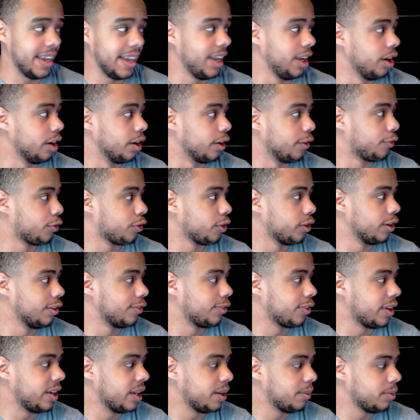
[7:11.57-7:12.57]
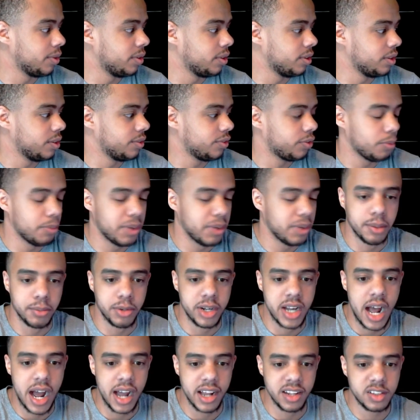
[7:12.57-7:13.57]
here for my number
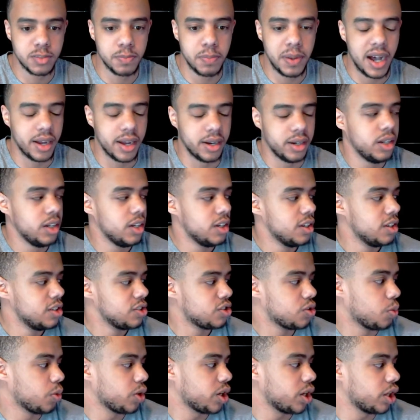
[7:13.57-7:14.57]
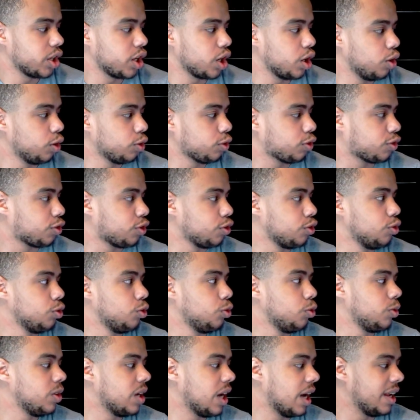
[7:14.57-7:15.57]
9 spot. So we're gonna go
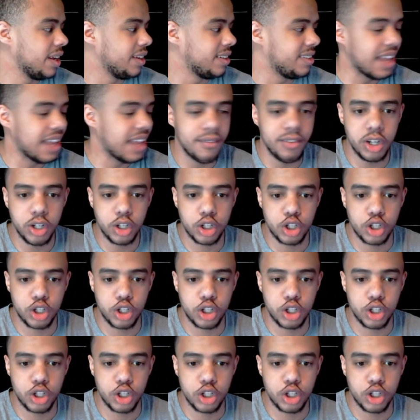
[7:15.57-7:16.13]
to Devin